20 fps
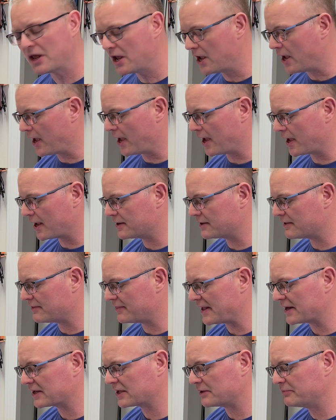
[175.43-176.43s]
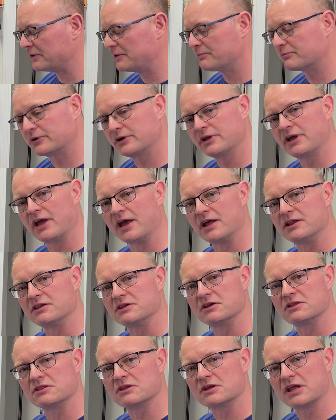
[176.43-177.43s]
And that can be pretty handy
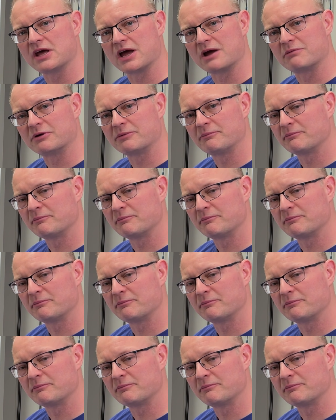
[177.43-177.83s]
in the lab.